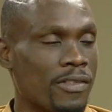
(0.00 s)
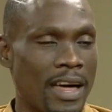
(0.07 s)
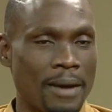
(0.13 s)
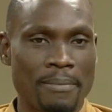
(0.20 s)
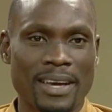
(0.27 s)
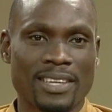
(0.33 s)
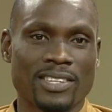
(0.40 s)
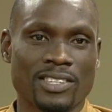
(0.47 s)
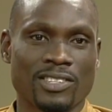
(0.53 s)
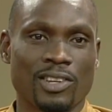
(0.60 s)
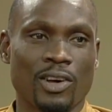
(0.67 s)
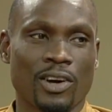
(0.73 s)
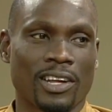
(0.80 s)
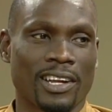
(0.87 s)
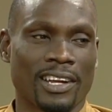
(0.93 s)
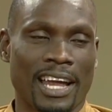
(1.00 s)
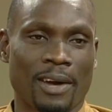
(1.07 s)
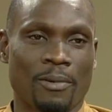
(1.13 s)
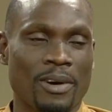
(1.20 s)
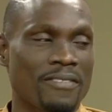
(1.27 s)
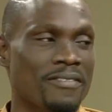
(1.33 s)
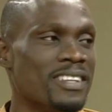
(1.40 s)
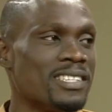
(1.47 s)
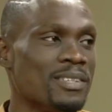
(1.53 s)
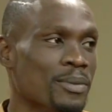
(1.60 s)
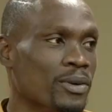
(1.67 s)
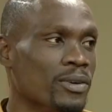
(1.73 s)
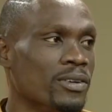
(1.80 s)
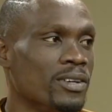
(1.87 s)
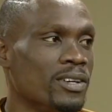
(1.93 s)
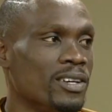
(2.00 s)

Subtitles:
that makes us look like we're invincible.